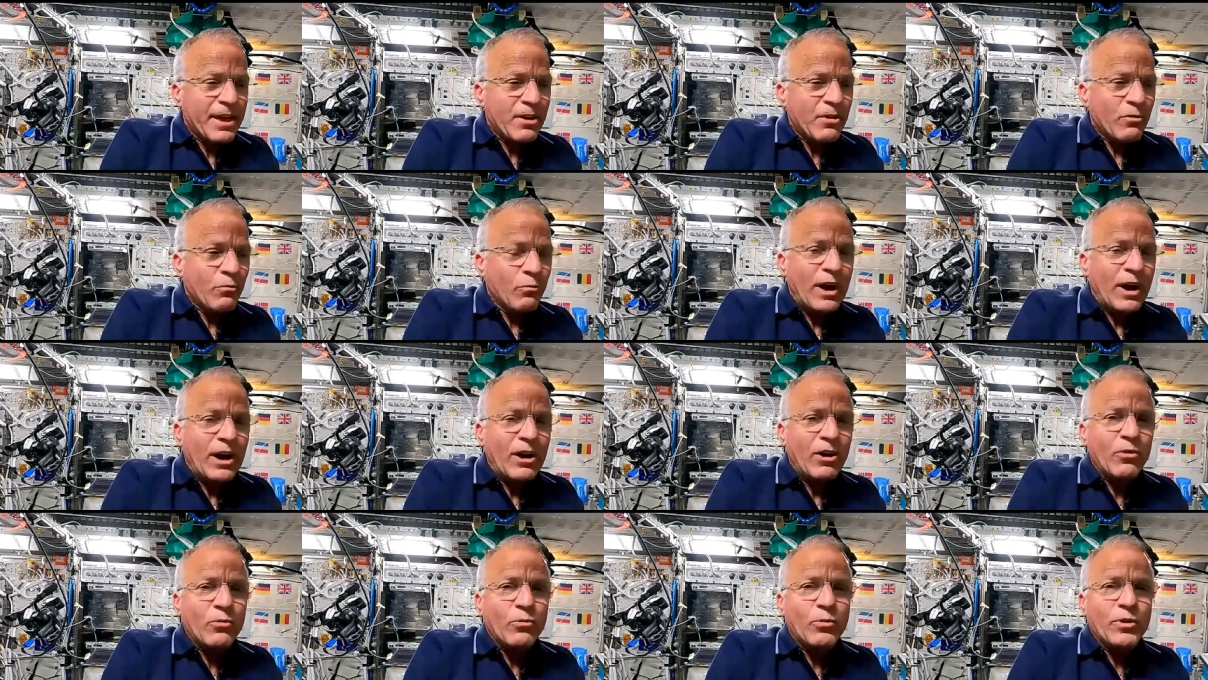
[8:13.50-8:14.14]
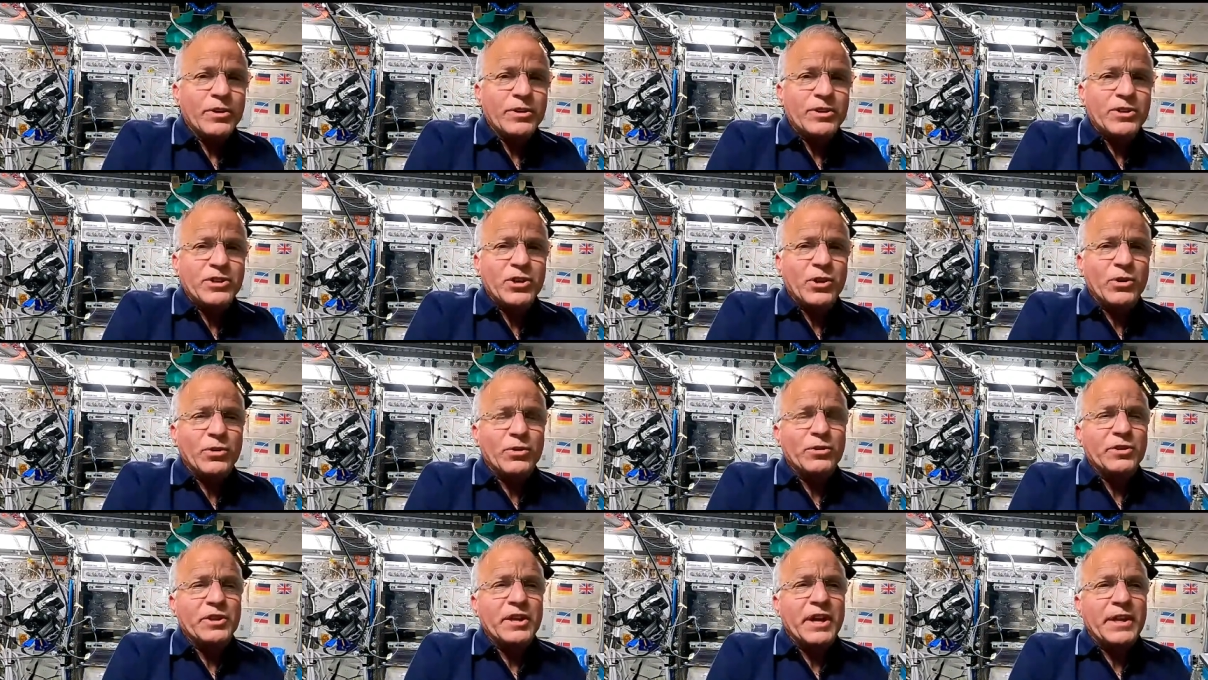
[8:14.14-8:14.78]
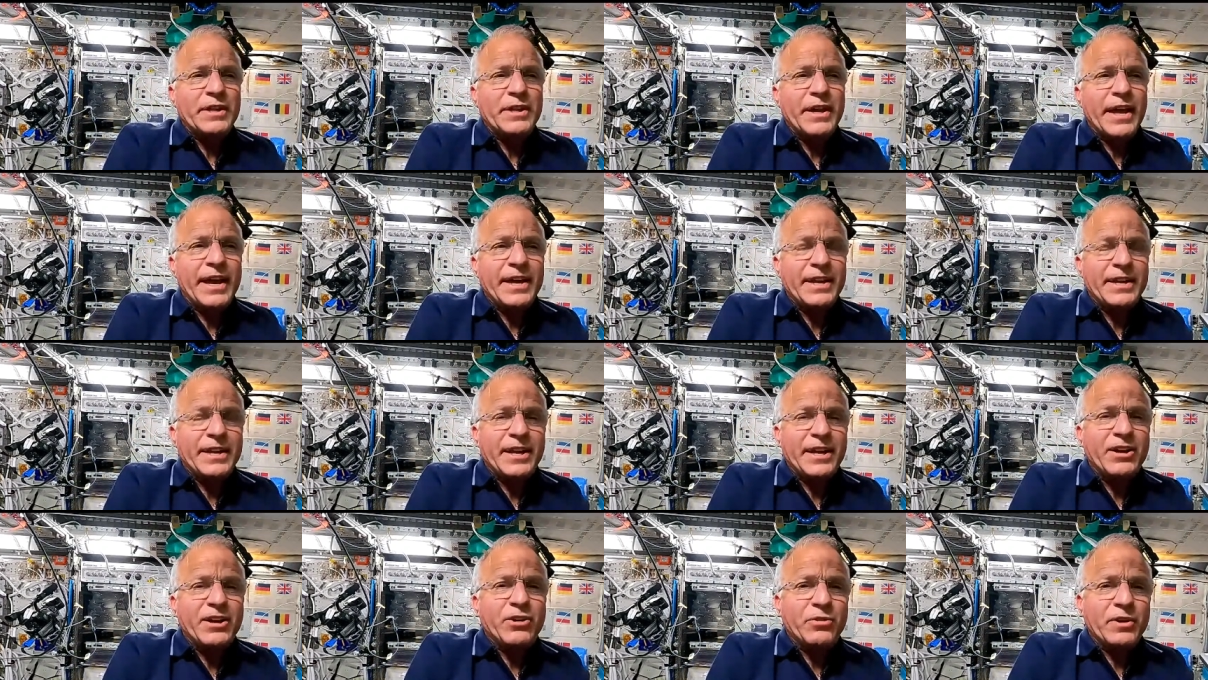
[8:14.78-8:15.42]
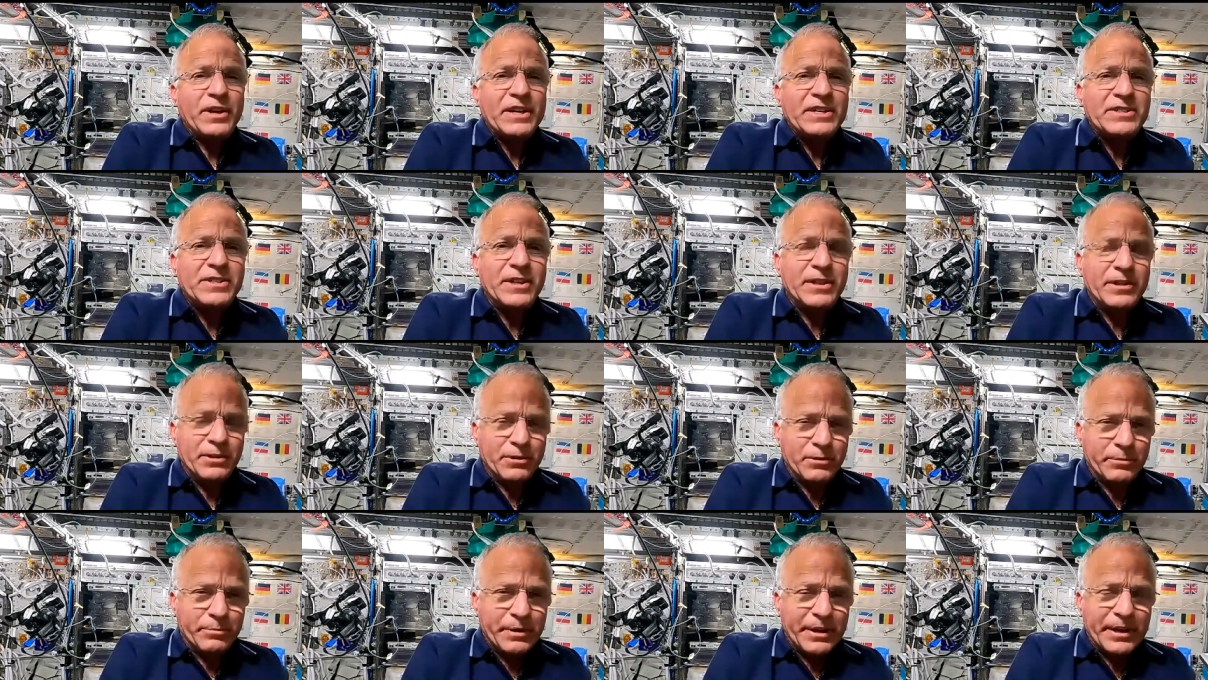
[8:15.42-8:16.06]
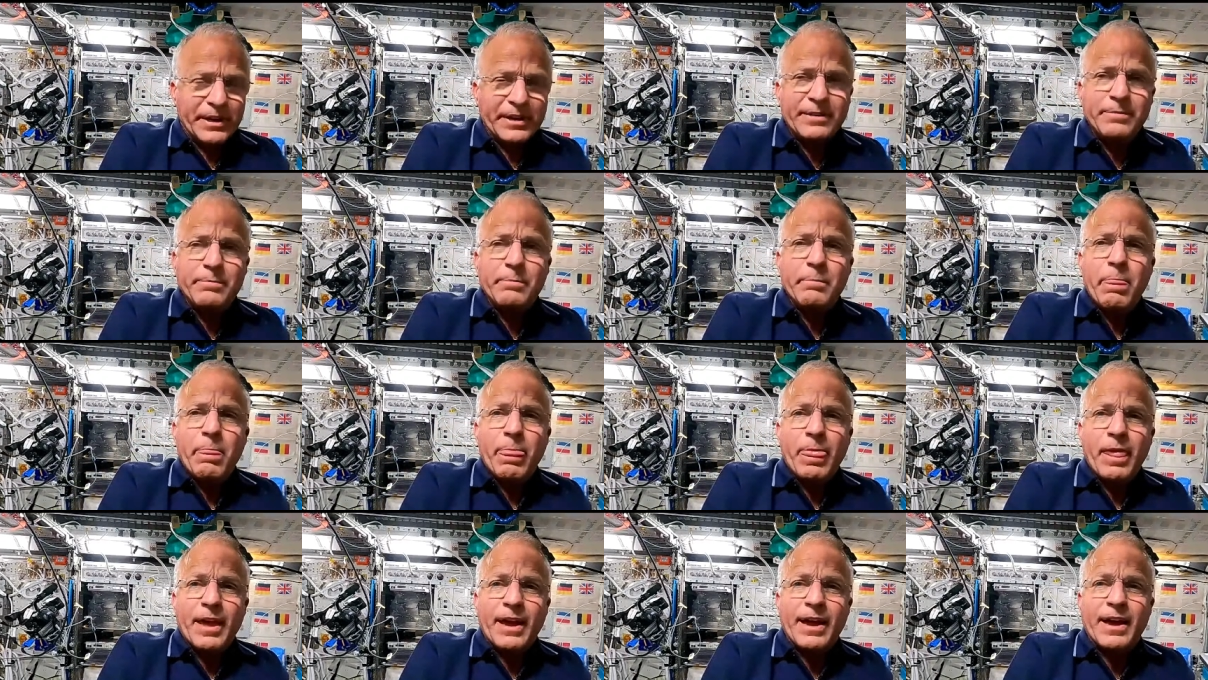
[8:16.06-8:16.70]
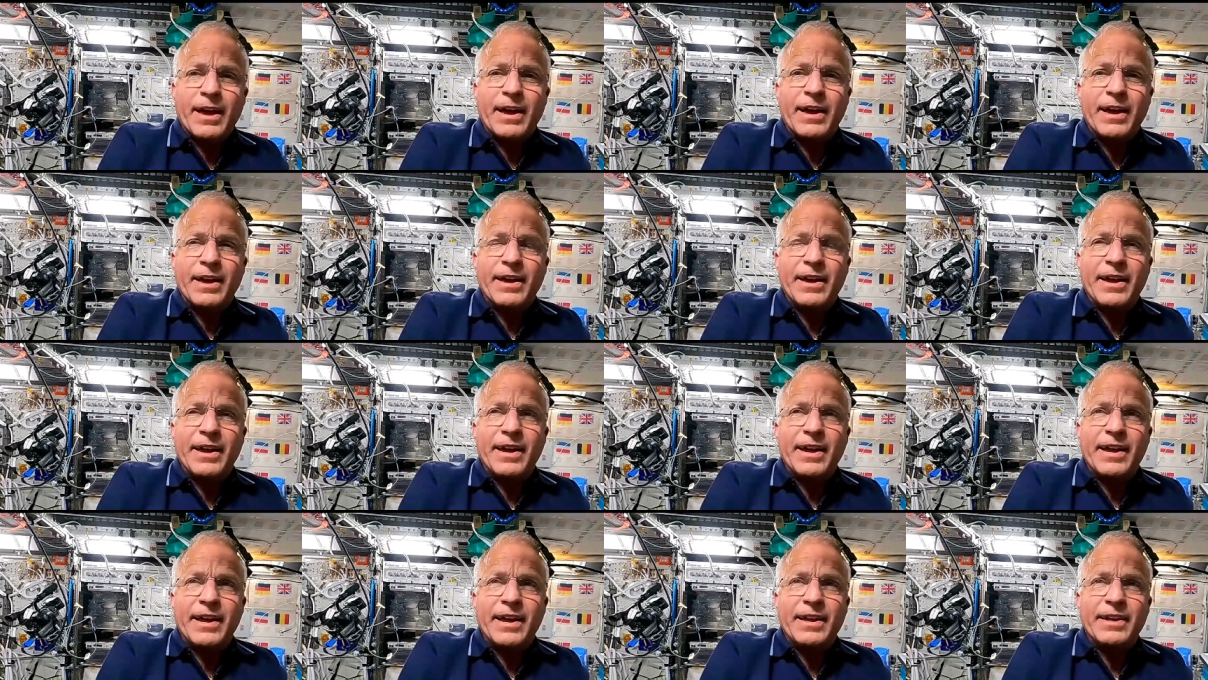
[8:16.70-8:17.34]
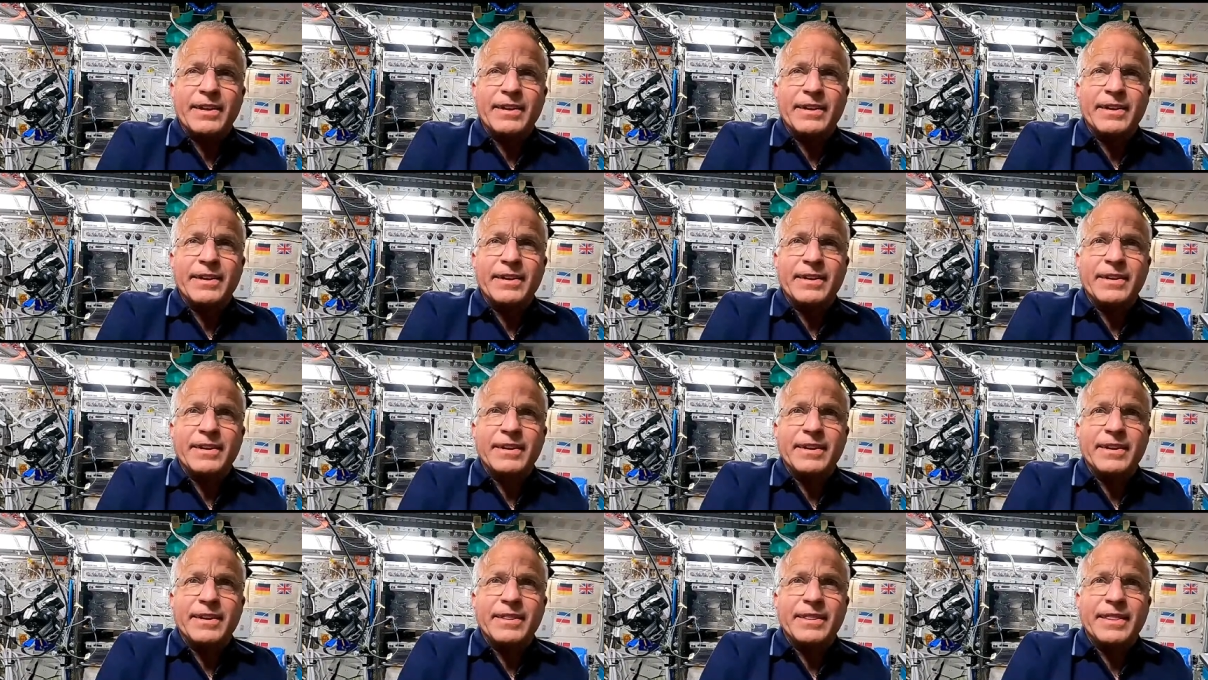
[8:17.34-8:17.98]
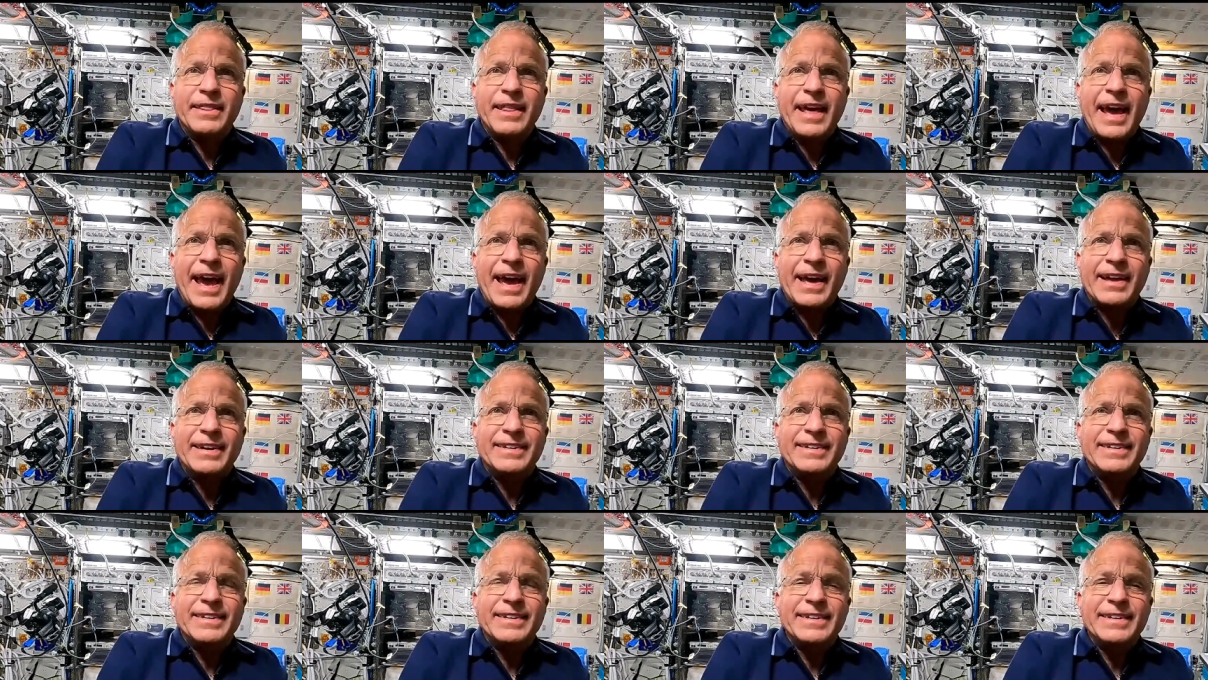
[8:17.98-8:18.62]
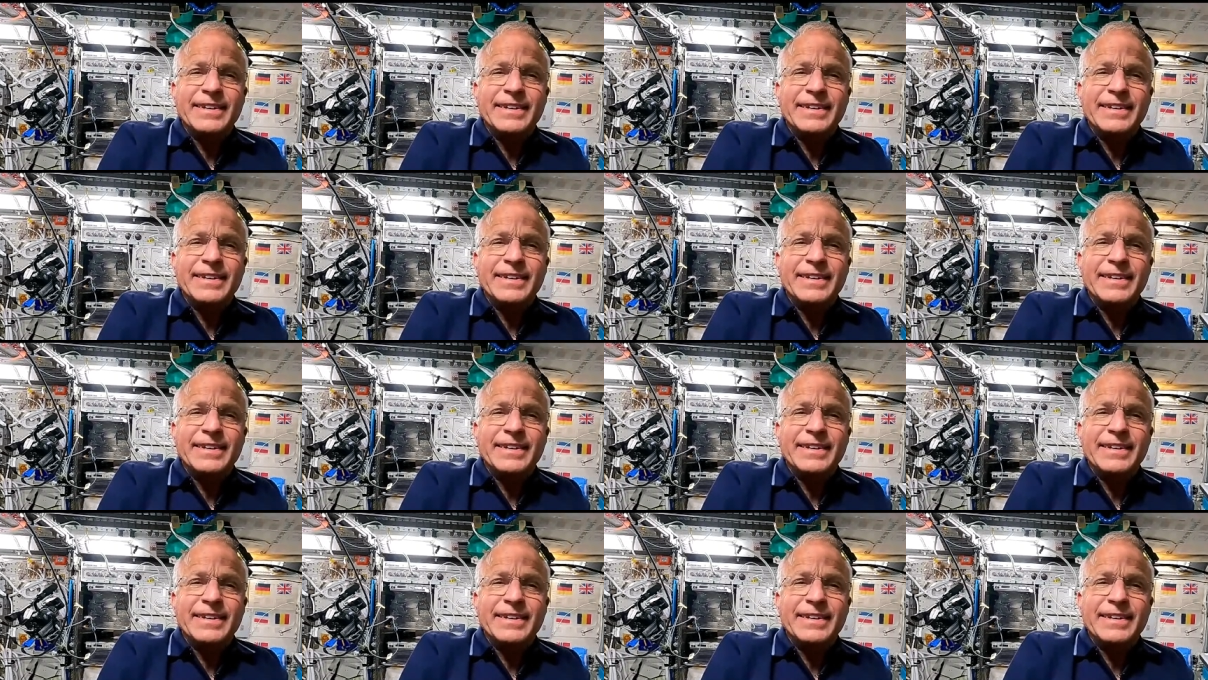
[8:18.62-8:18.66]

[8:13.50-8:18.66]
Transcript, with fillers: Well, we're told that they decreased a little bit, uh, and that